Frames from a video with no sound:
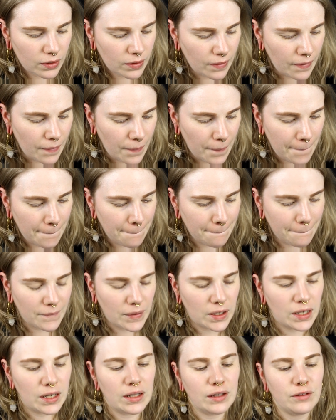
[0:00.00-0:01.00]
um,
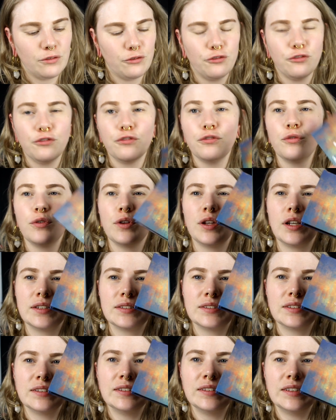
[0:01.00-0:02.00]
the
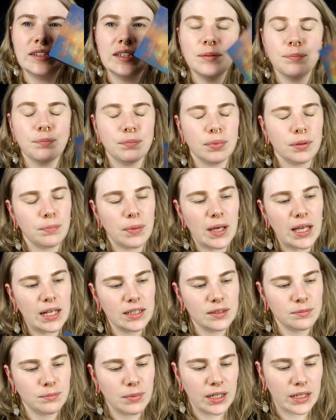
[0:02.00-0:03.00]
Infinity Deep
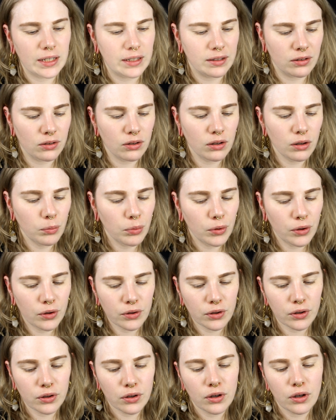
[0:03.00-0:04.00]
palette by Linda
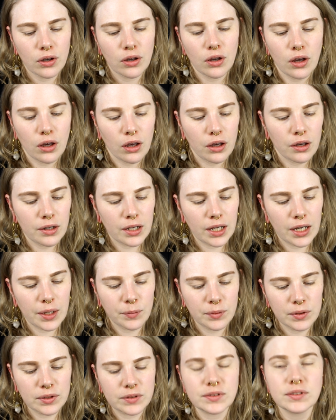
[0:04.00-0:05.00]
Hallberg. And I
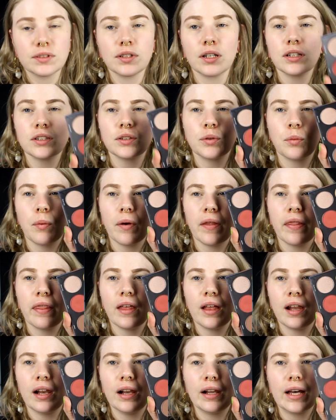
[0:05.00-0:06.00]
will start with
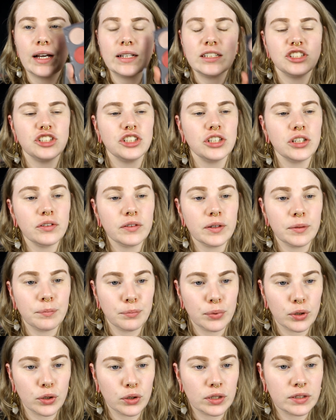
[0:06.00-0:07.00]
Lightyear
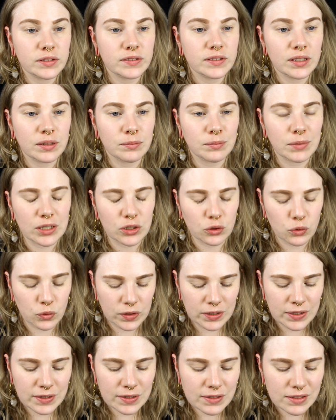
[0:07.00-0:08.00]
and put it in my
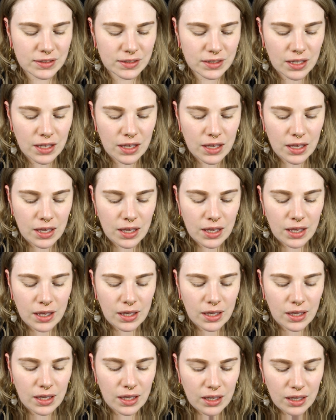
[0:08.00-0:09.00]
crease.
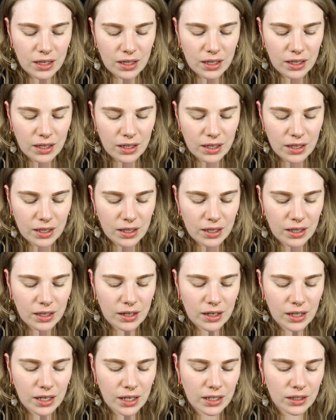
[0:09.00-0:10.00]

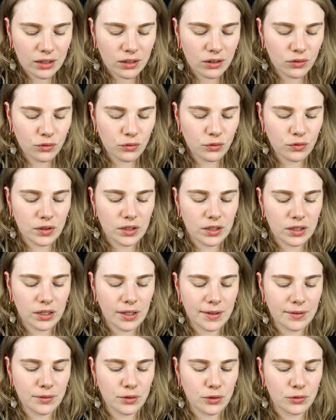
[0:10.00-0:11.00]
And I don't think
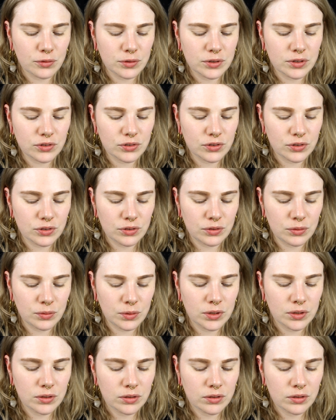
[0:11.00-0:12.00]
I'm going to